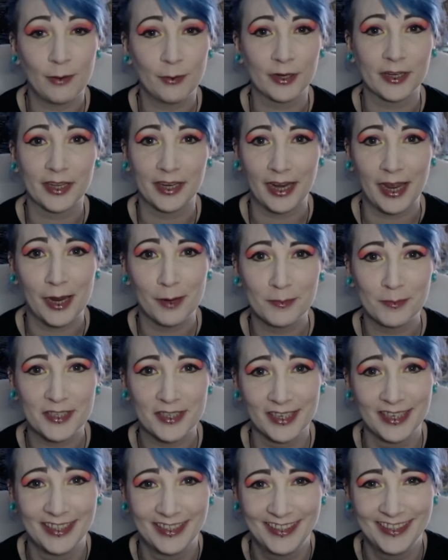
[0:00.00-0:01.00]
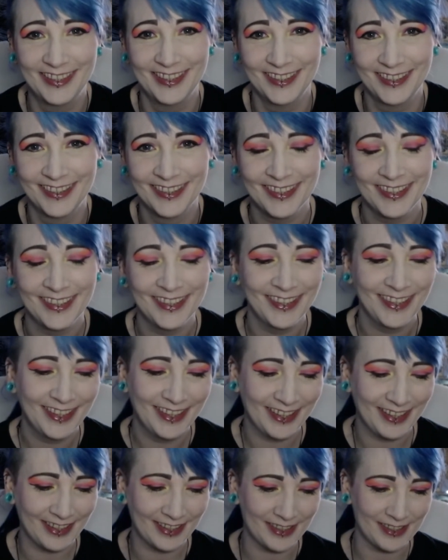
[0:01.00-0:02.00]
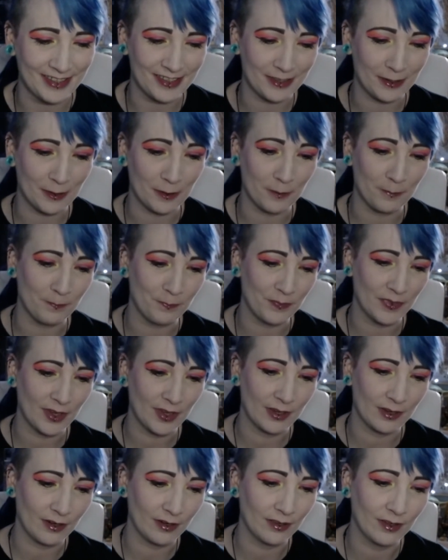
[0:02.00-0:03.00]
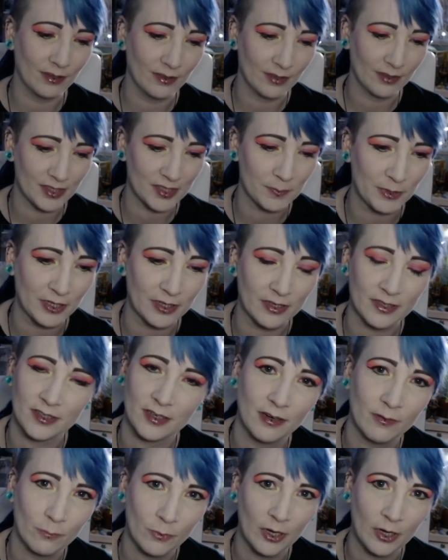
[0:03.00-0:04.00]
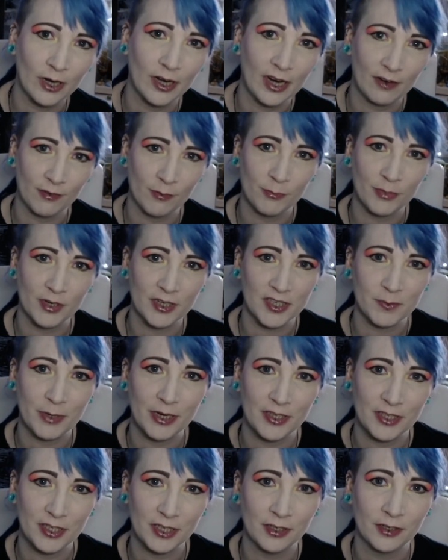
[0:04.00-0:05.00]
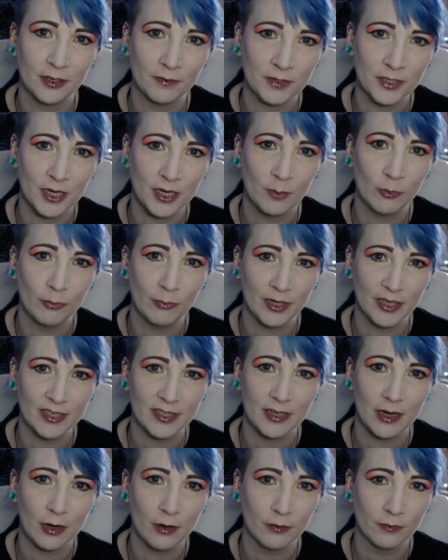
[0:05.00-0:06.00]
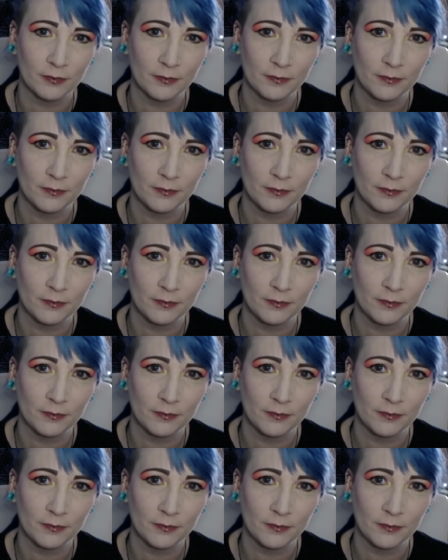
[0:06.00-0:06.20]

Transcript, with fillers: collapsed and, um, and I think that's because I, I haven't been spending enough time on myself.